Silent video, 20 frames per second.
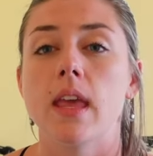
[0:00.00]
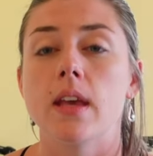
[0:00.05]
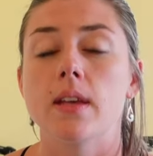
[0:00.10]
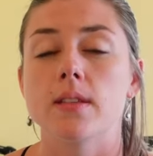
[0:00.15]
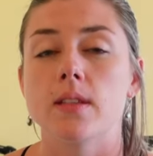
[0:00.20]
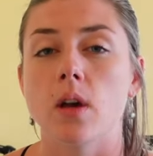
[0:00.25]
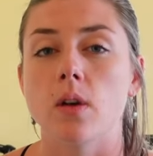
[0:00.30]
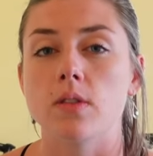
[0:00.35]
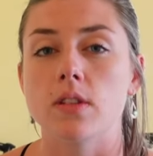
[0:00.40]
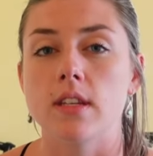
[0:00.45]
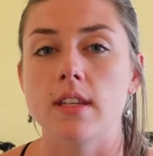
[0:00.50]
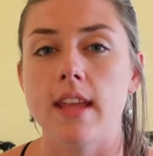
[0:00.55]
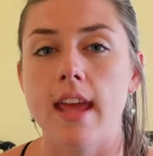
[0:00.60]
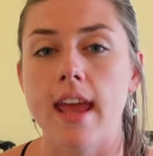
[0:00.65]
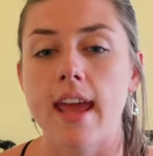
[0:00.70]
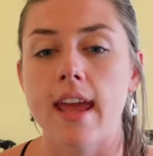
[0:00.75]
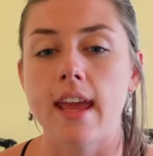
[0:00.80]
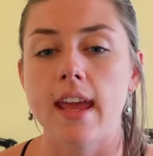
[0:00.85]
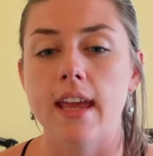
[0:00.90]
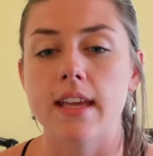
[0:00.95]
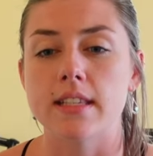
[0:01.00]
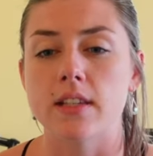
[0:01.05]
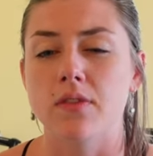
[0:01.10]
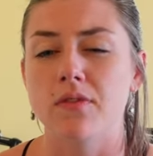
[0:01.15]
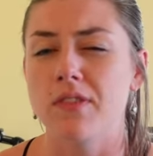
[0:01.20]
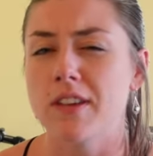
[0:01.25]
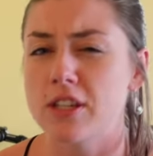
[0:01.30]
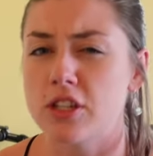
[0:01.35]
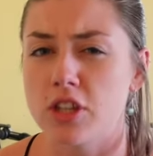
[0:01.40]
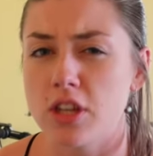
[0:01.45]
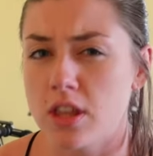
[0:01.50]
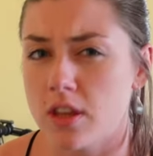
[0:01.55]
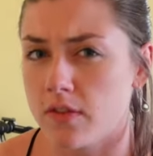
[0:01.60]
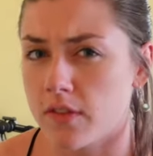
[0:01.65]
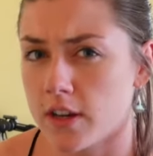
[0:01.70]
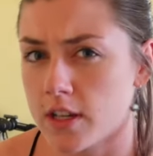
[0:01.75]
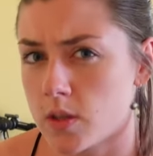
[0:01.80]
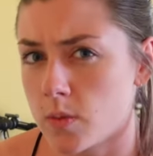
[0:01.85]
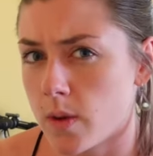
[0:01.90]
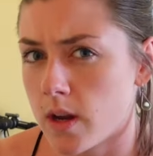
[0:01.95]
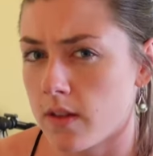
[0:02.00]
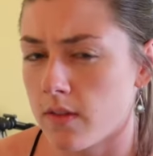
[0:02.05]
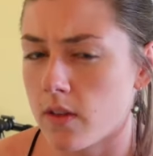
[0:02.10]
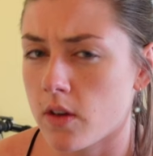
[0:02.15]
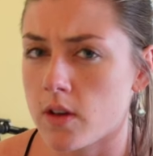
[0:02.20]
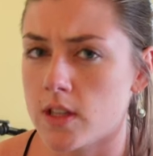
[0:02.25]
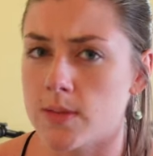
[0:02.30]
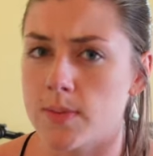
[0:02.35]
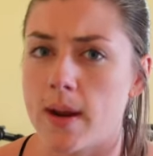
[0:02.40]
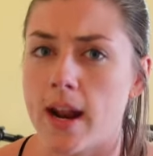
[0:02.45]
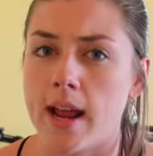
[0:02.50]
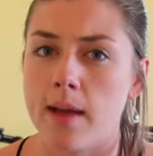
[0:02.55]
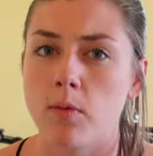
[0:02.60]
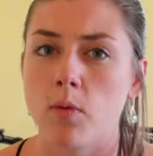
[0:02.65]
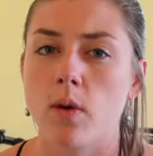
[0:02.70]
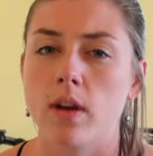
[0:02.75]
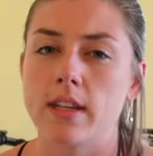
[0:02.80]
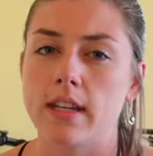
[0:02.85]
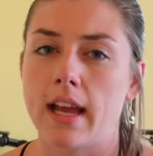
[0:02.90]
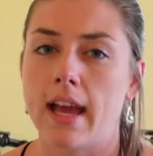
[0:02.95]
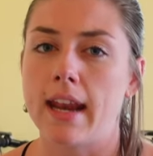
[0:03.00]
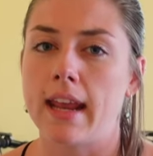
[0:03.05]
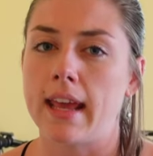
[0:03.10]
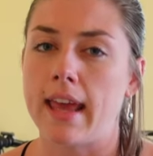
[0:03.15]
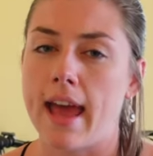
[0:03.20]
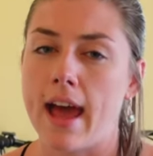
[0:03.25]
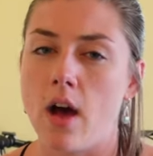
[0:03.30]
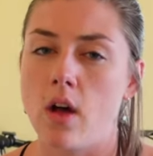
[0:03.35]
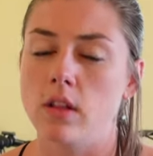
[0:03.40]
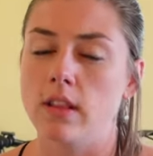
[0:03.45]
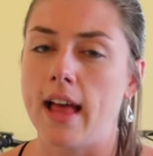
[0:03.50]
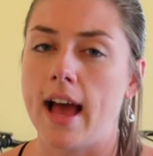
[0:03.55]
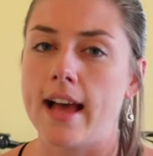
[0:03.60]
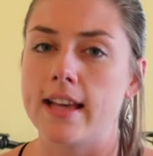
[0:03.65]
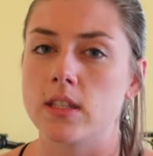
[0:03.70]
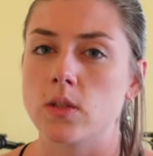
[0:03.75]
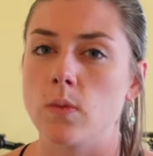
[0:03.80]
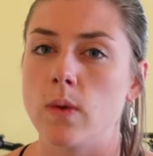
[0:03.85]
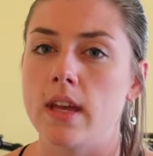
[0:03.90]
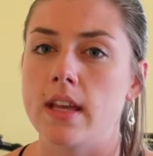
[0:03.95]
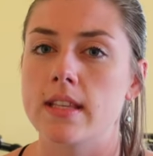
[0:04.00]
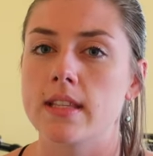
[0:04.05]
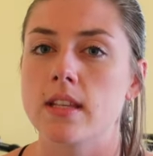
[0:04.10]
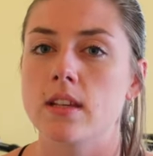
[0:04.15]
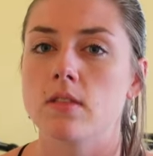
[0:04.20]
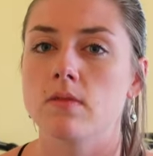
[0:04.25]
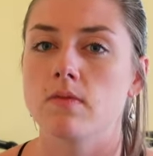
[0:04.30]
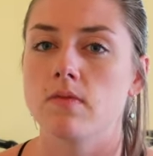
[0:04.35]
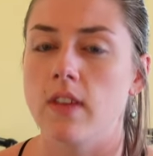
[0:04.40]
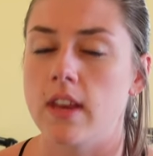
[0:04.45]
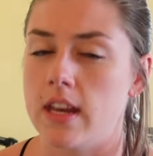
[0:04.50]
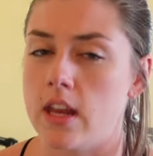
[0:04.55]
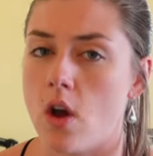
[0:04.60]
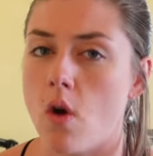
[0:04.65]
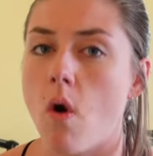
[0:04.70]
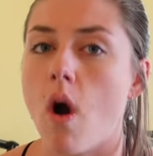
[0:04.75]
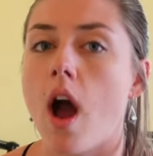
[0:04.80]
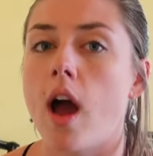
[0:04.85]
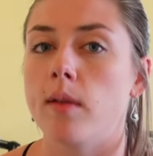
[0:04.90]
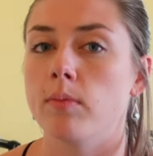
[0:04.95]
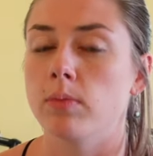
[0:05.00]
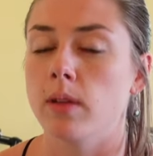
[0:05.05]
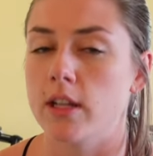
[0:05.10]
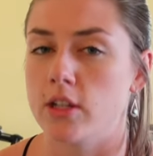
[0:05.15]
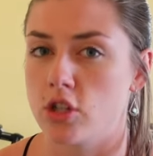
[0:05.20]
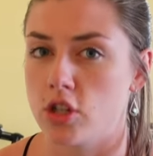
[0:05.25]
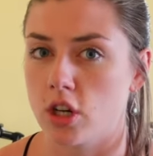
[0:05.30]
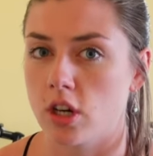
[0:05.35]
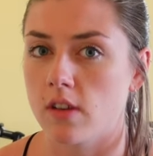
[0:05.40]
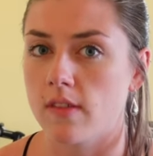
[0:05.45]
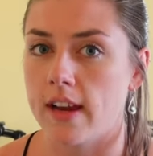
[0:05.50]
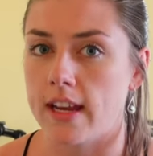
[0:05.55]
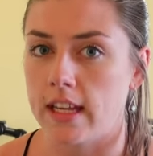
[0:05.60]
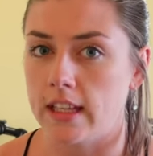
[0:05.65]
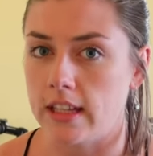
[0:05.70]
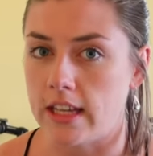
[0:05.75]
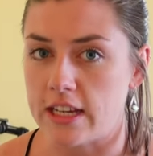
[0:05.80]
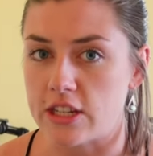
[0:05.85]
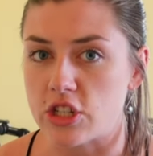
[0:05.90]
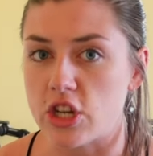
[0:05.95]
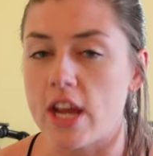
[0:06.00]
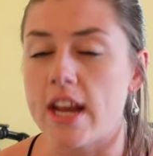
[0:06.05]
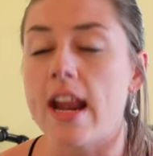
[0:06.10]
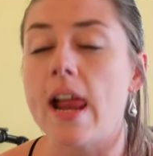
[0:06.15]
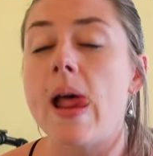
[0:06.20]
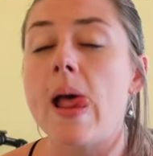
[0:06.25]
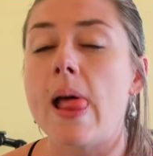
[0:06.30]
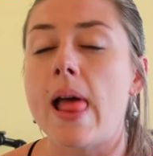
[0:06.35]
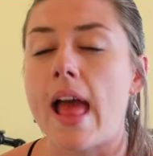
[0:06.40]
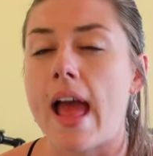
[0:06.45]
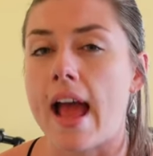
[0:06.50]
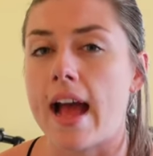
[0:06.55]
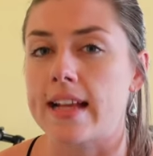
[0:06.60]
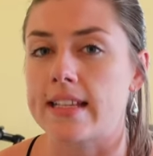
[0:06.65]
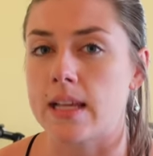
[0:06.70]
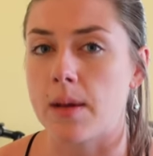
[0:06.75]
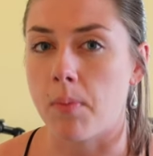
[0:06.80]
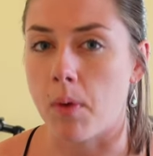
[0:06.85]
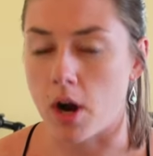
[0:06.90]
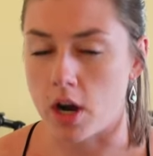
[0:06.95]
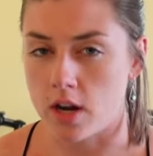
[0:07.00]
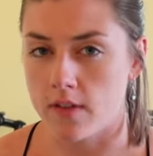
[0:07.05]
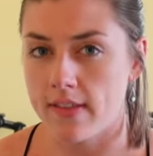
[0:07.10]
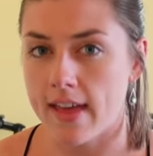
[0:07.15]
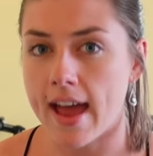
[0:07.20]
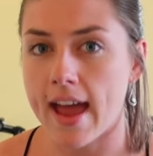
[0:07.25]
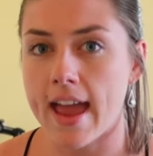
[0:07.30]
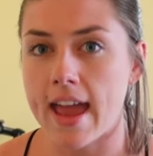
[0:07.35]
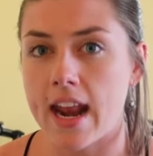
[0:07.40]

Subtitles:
So today is officially the first one of those, but I'm going to kind of count last week's video on blood sugar regulation as a part of that.